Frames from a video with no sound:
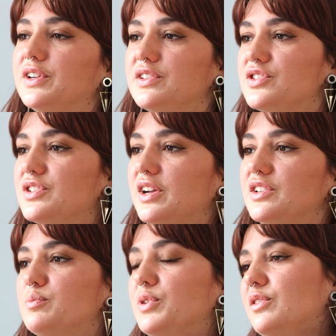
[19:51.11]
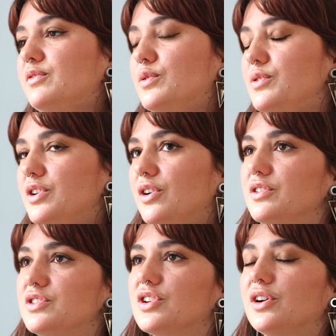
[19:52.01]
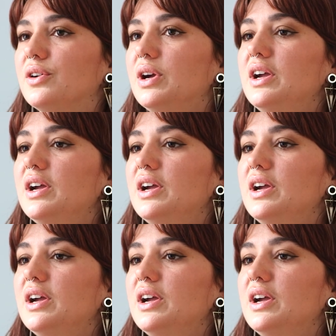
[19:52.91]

and it's beautiful, you know, and so